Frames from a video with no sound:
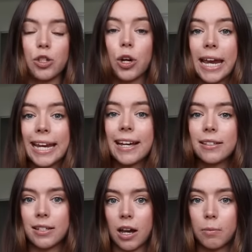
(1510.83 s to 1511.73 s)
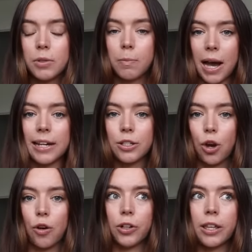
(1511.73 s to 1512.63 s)
So he gets dumped by his
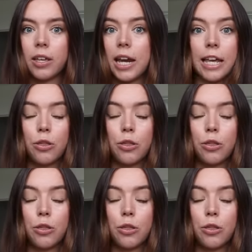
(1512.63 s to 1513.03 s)
girlfriend that he